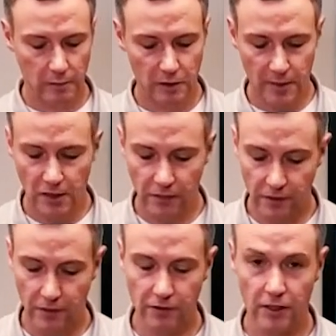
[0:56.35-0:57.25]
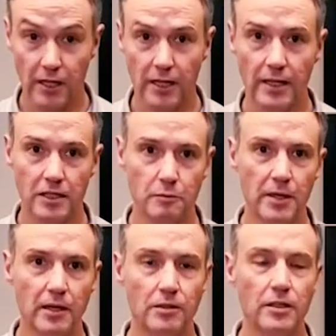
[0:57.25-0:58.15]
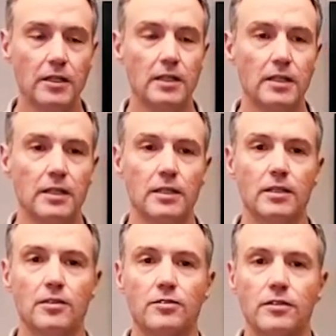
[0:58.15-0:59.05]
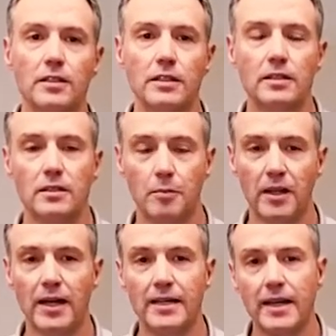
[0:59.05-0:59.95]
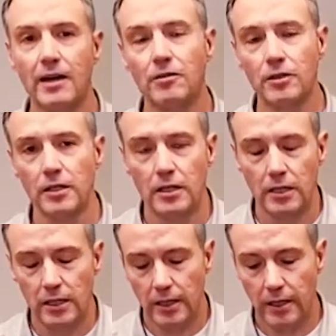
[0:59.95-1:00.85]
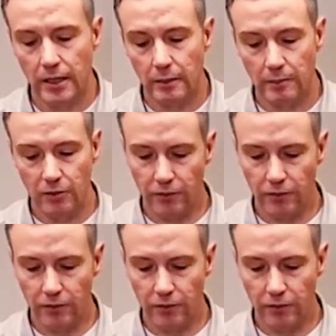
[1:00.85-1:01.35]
especially if this is a cut edge belt, is the ply count.